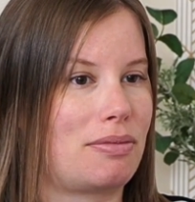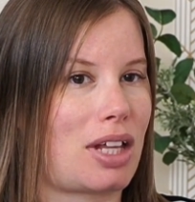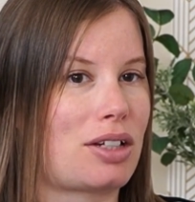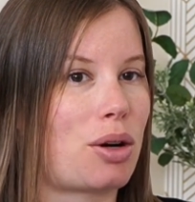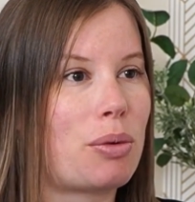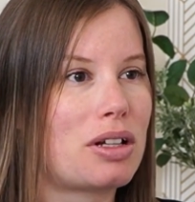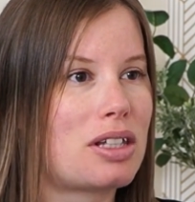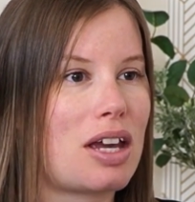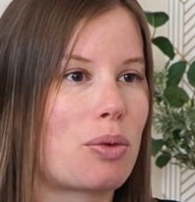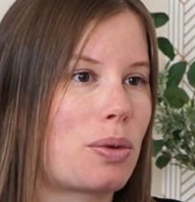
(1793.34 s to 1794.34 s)
I don't want to
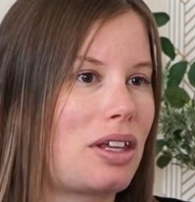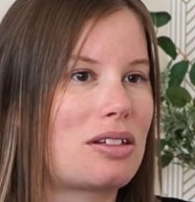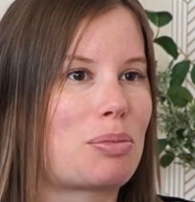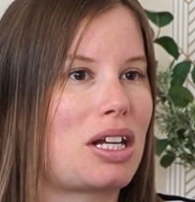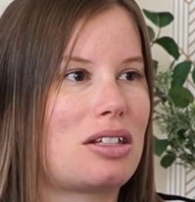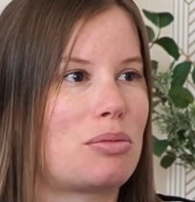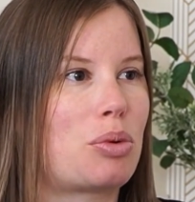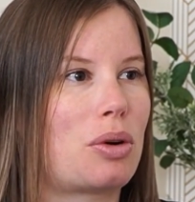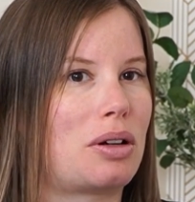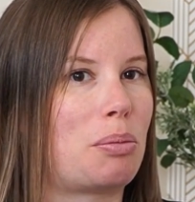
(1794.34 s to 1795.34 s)
say everyone thinks money is
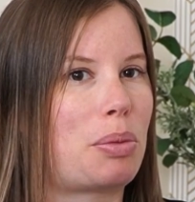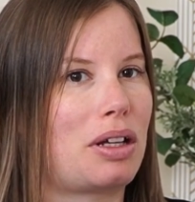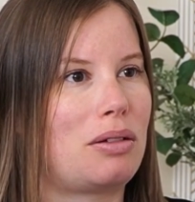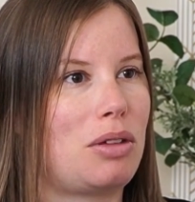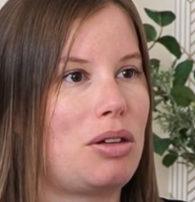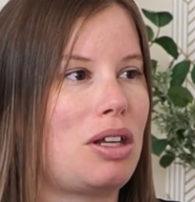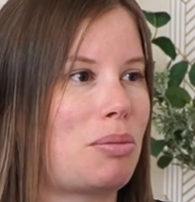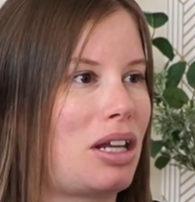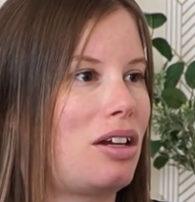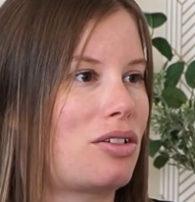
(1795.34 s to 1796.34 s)
important, but you need
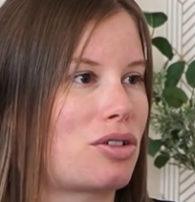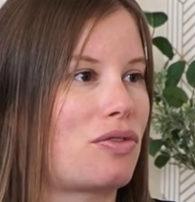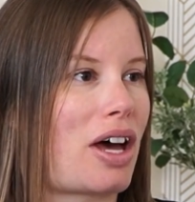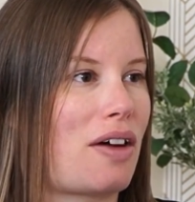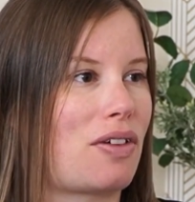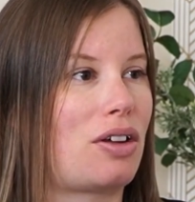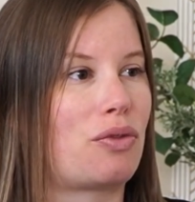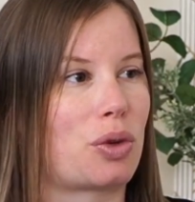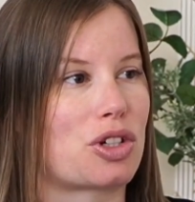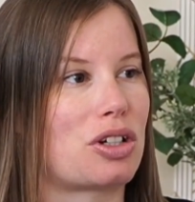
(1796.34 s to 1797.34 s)
money to survive. And
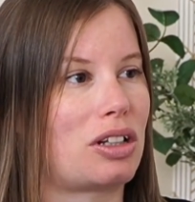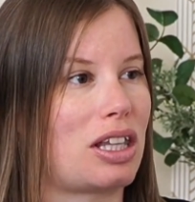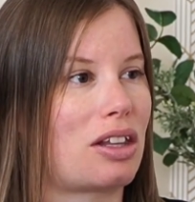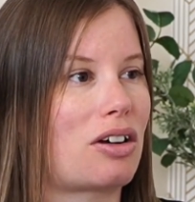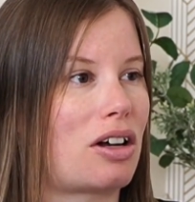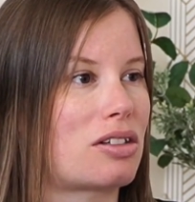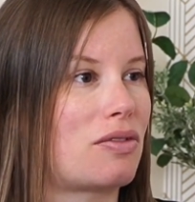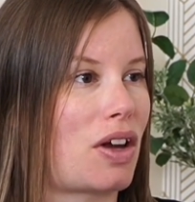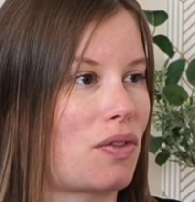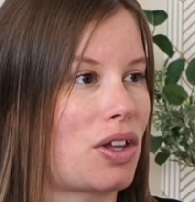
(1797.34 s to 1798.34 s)
unfortunately, the cost
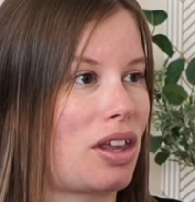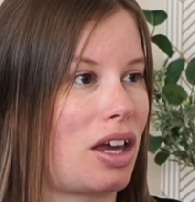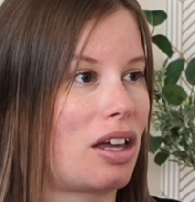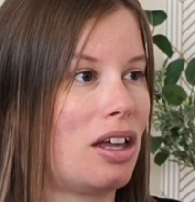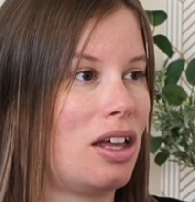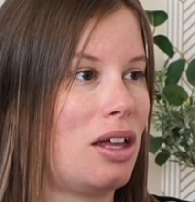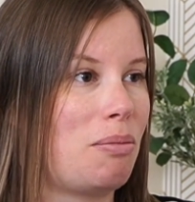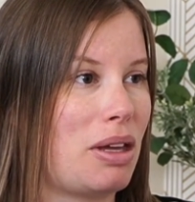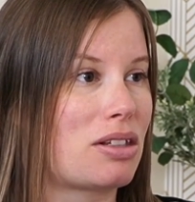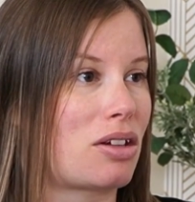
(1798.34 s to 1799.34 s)
of everything
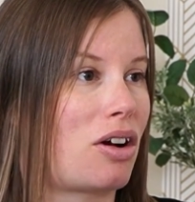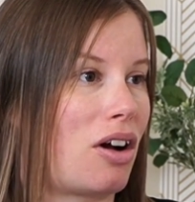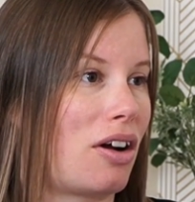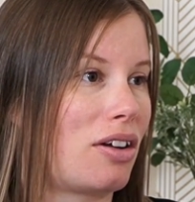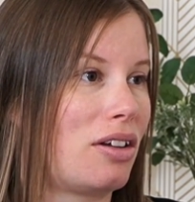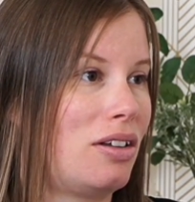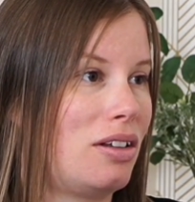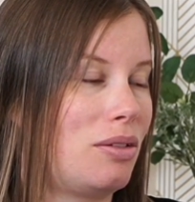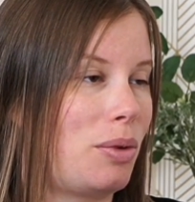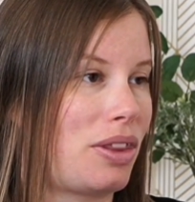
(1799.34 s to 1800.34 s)
makes it hard
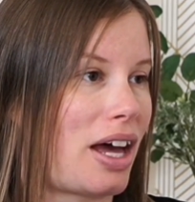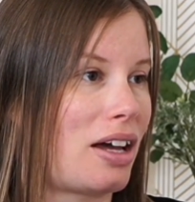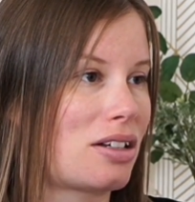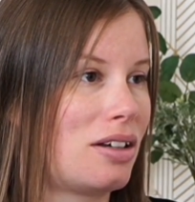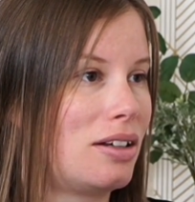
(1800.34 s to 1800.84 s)
with that.